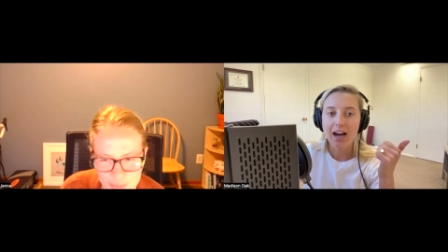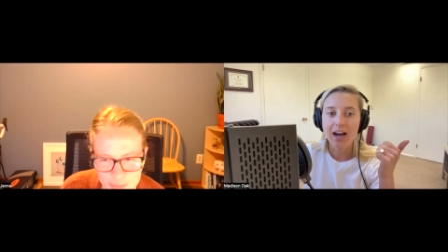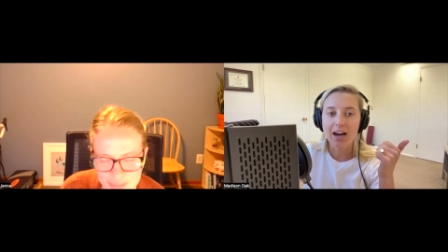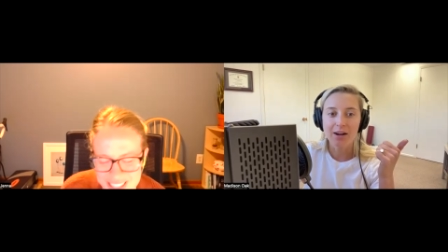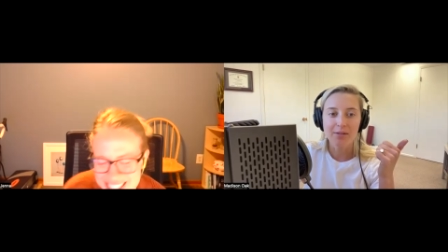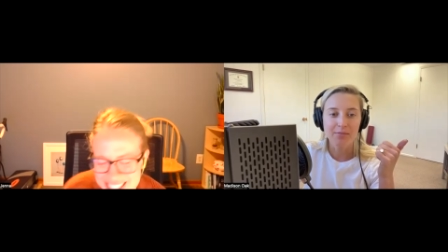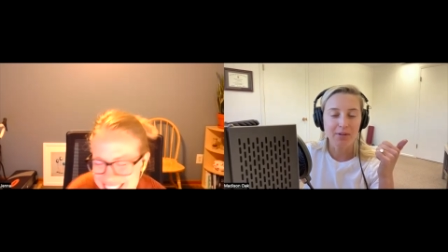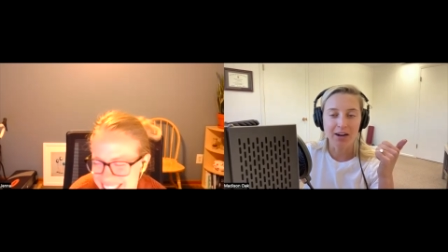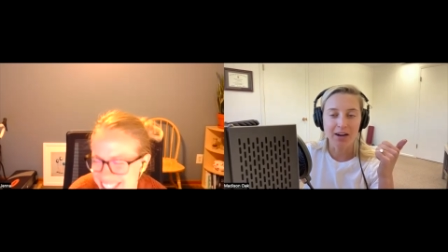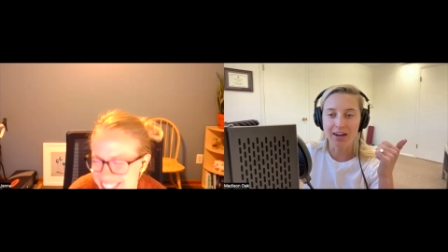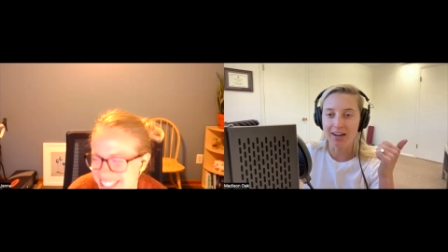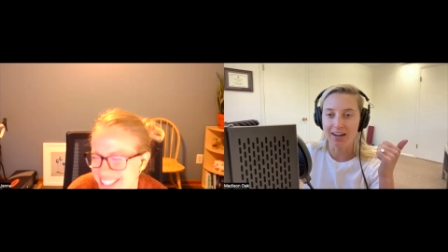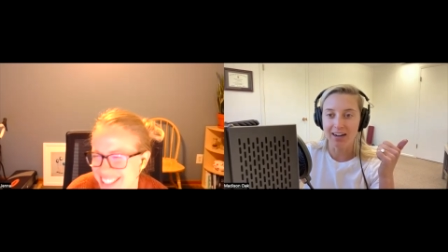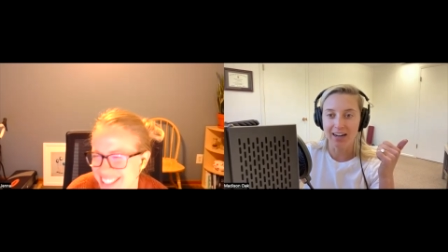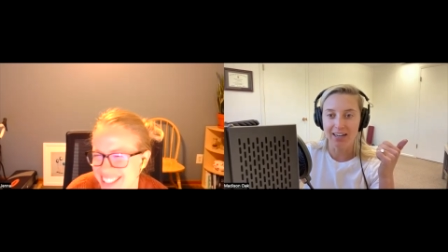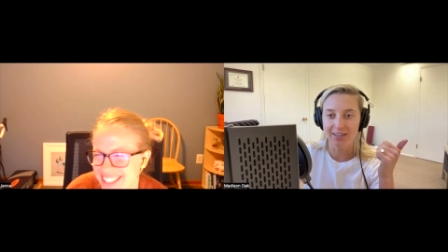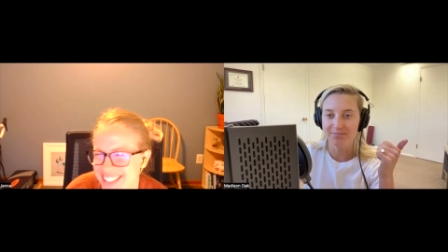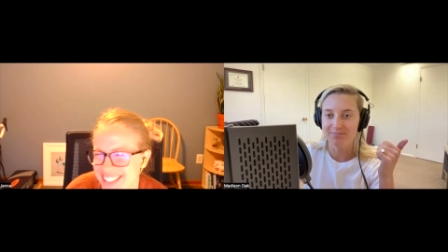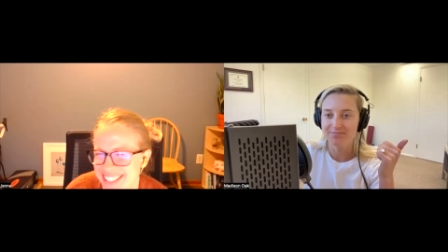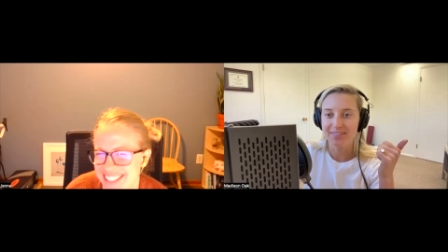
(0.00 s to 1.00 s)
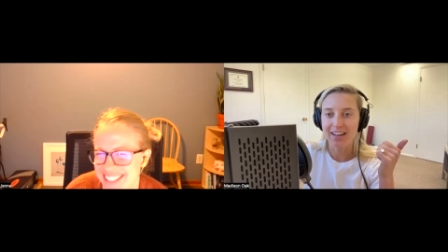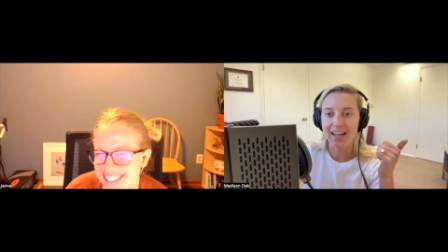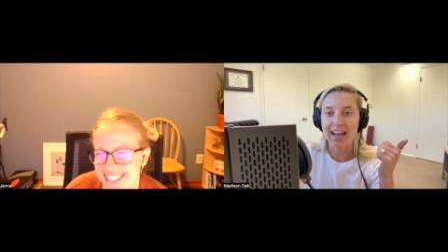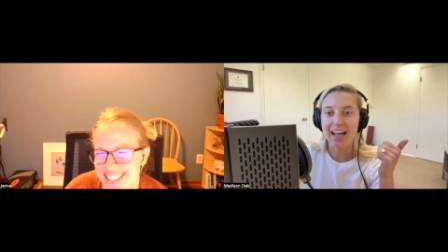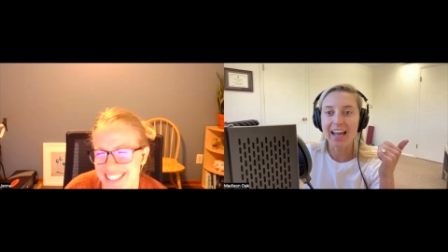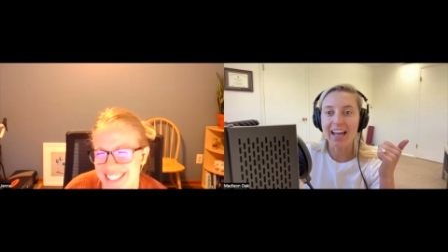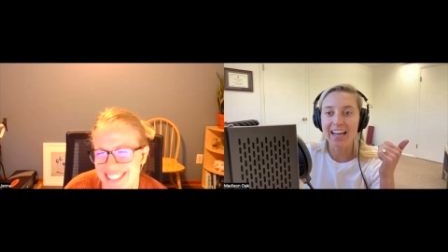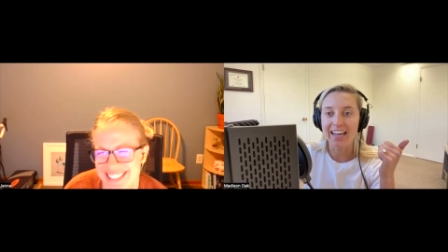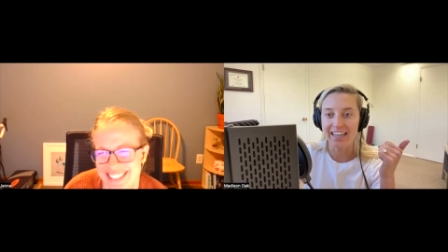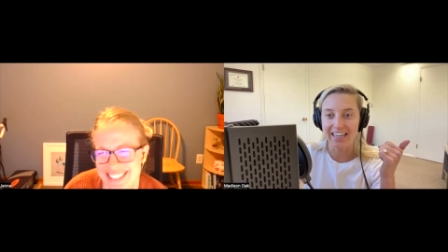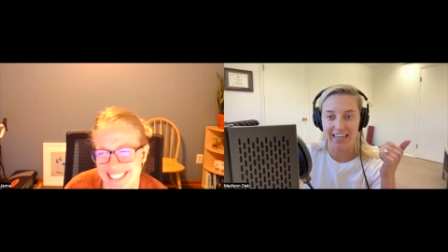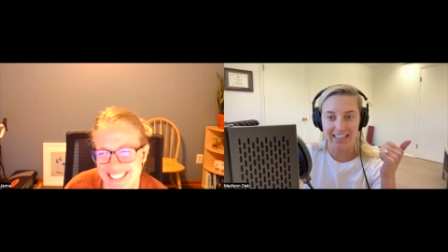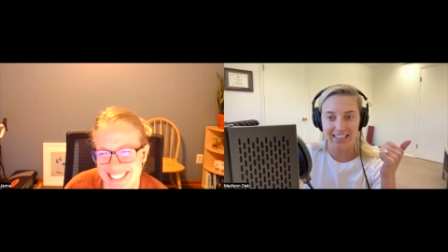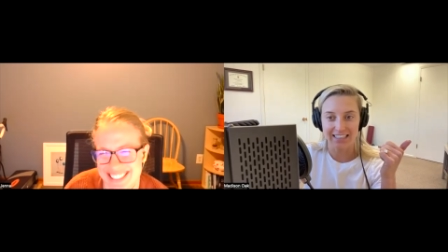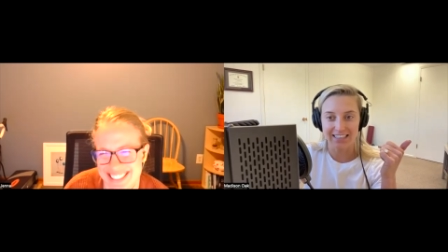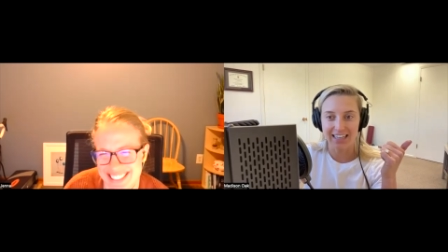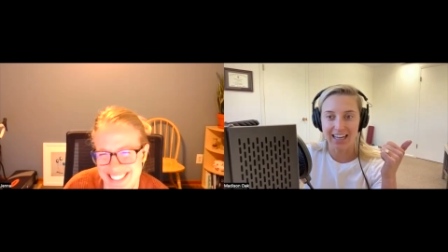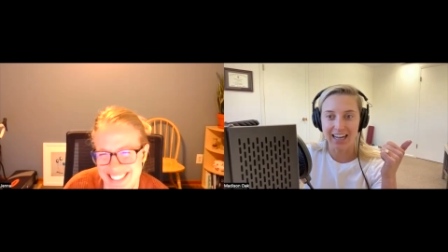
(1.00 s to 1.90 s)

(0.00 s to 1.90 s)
Um, uh-uh. I hate it.